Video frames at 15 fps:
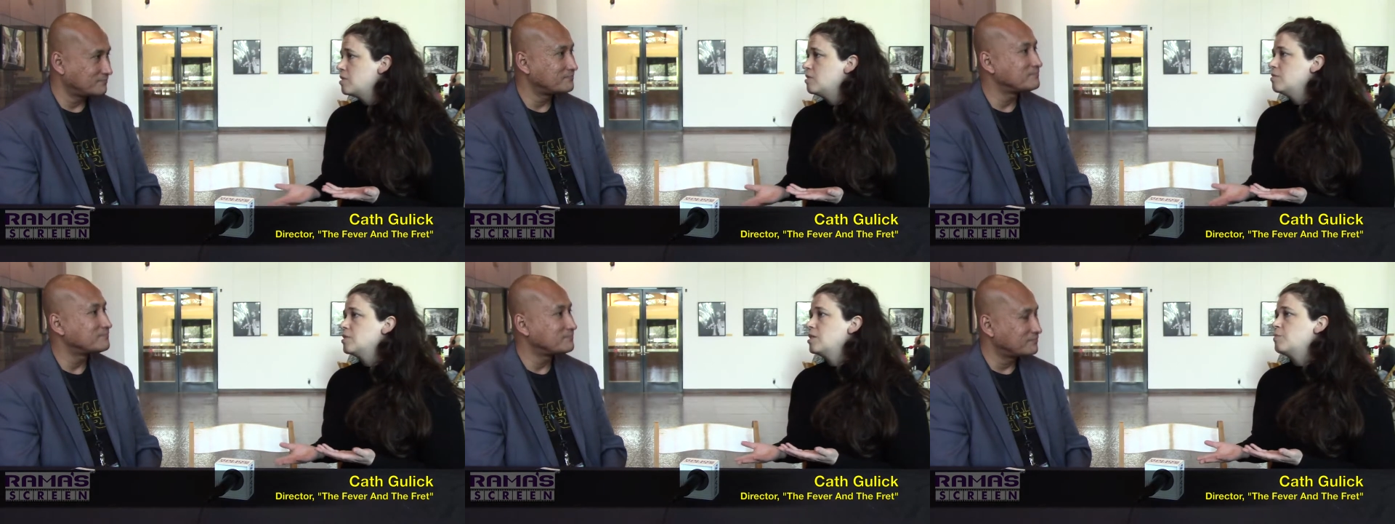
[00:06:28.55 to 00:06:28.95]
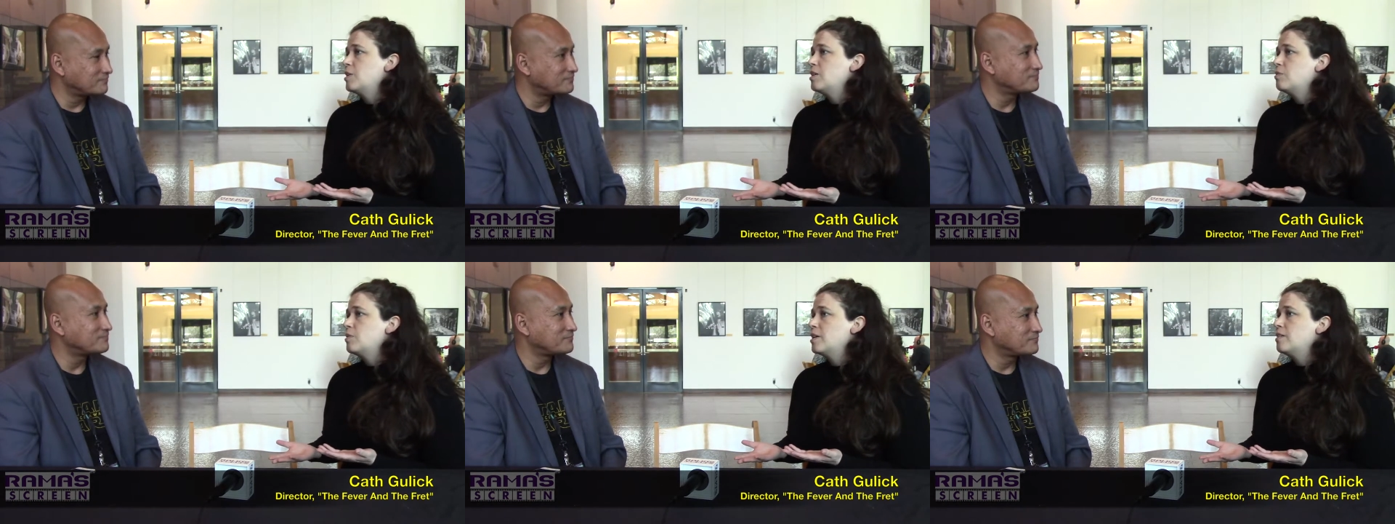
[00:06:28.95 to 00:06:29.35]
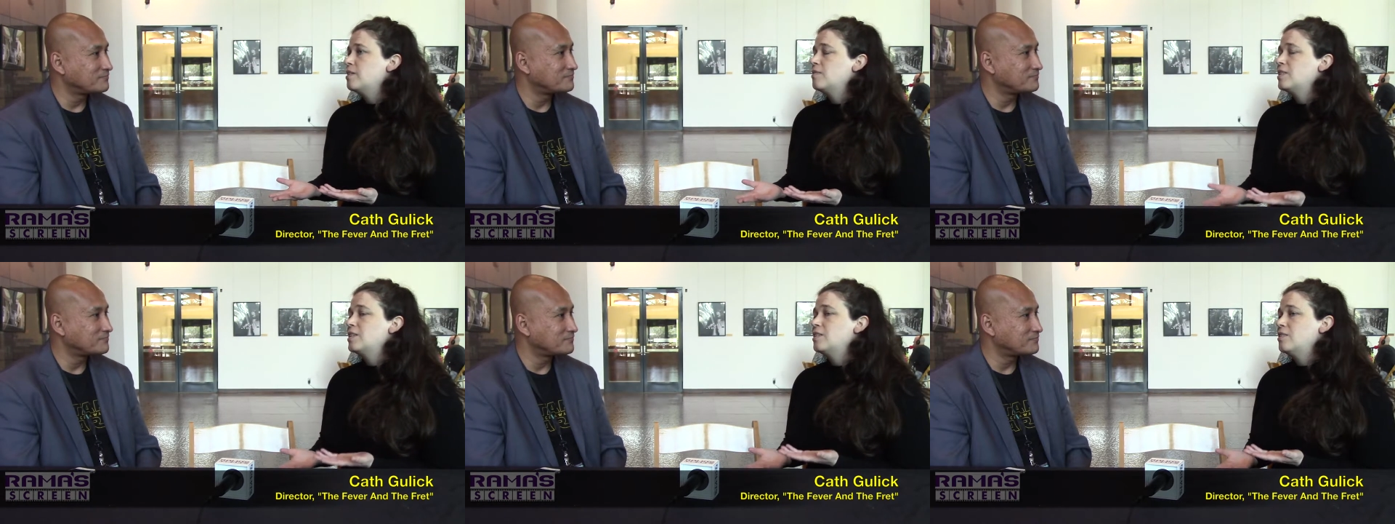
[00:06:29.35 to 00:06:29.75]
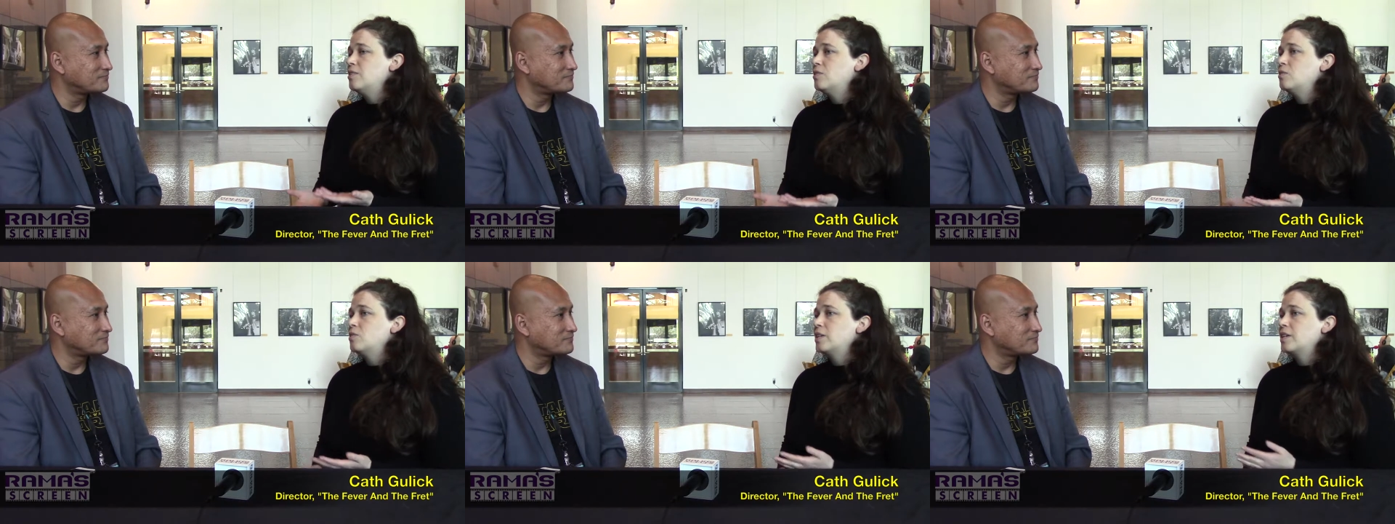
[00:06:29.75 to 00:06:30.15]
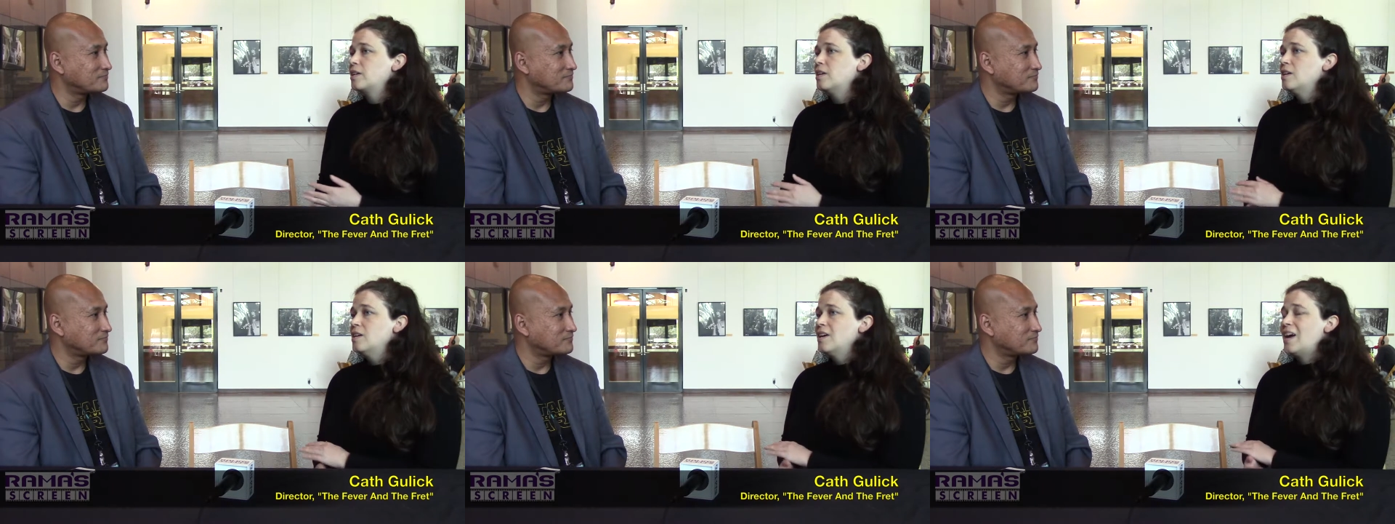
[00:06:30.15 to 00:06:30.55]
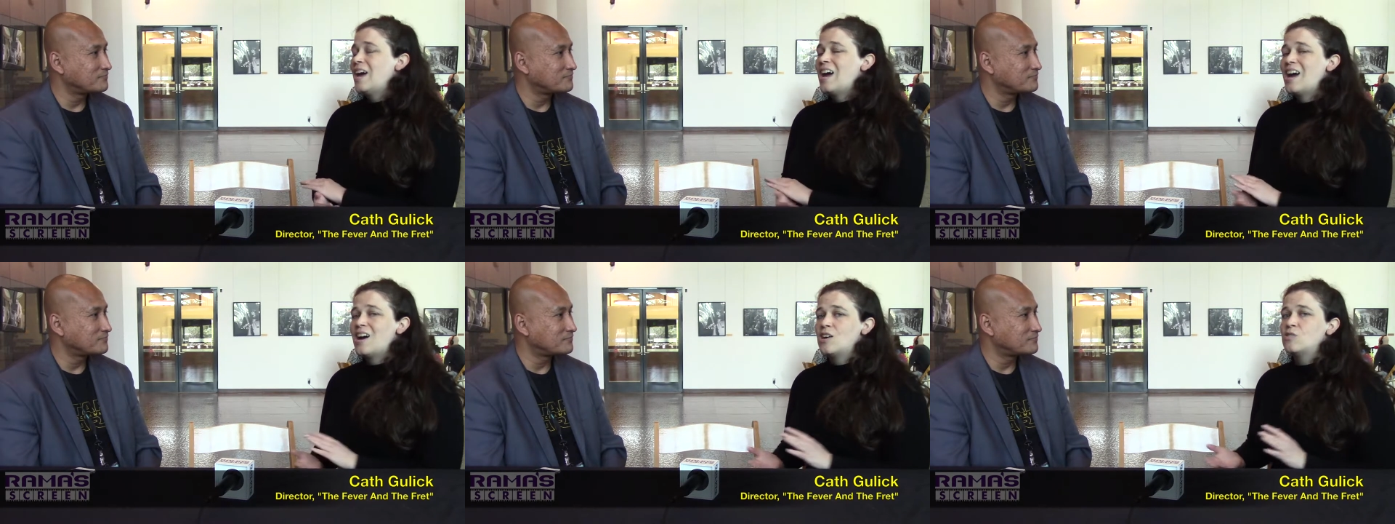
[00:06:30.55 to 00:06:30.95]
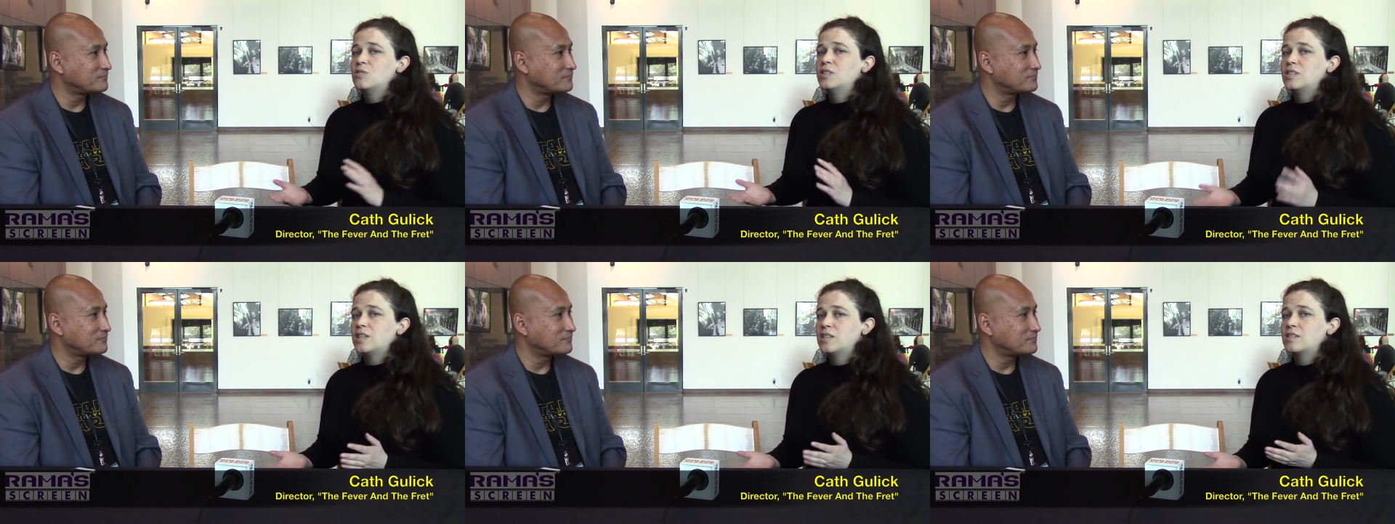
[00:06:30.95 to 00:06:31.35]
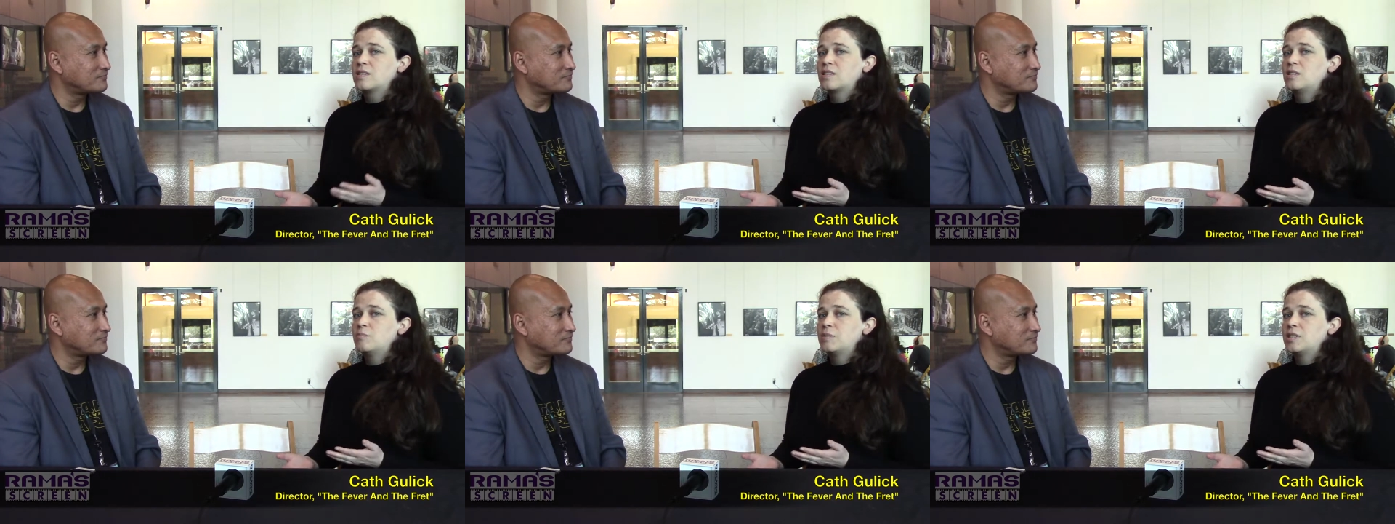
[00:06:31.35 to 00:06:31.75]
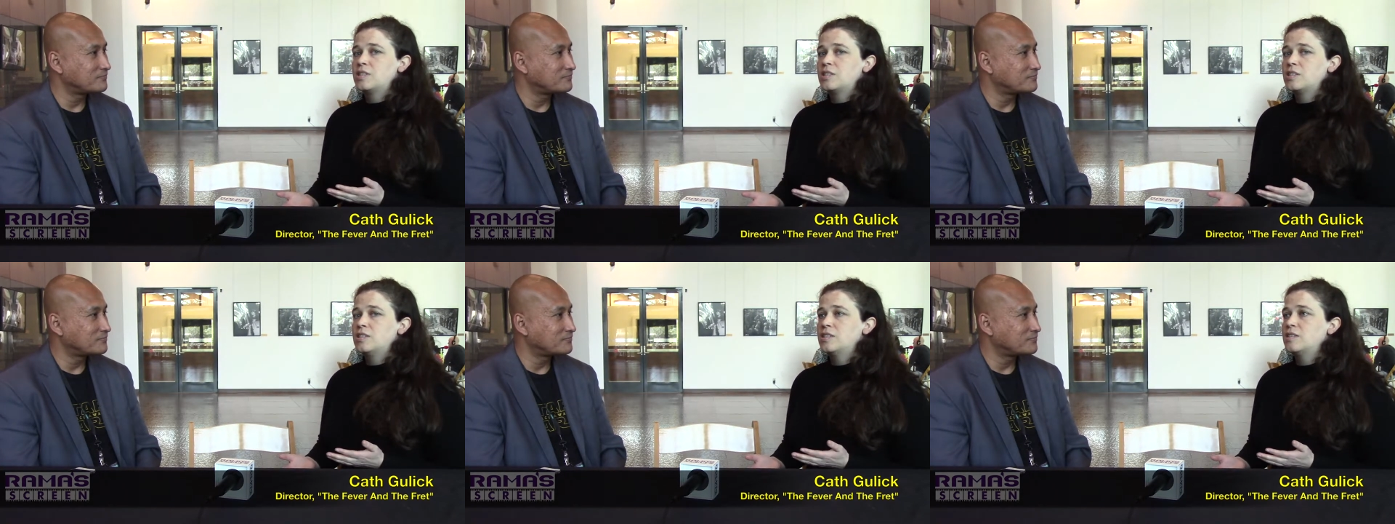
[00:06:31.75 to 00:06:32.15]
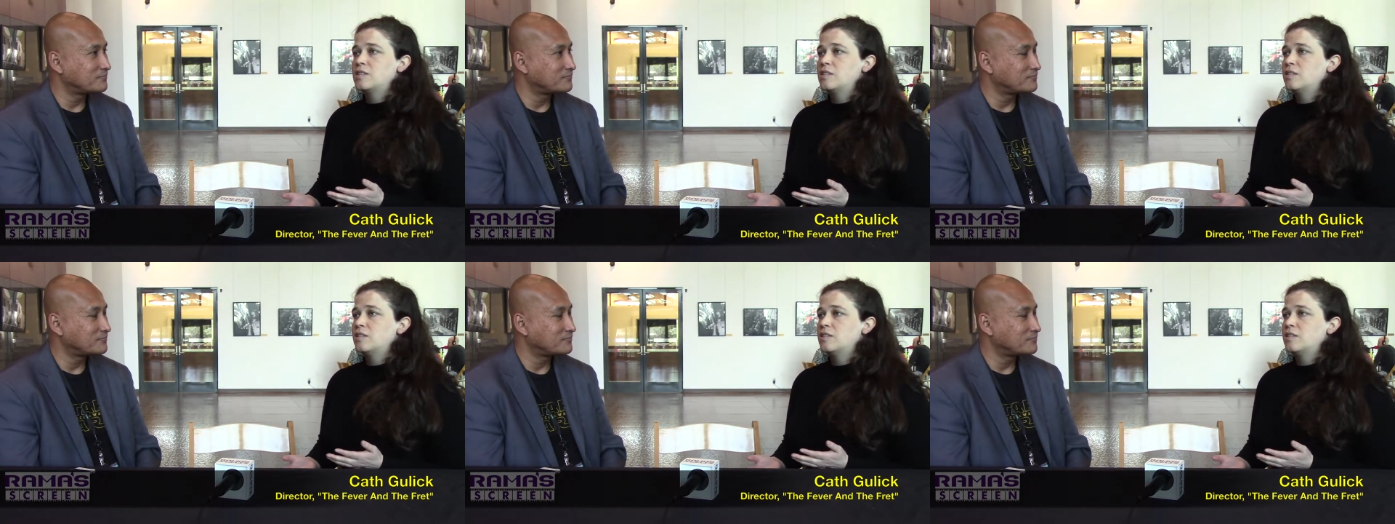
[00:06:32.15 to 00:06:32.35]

Speaker 1: aren't really made aware of. I didn't know, like, how intense the competition is.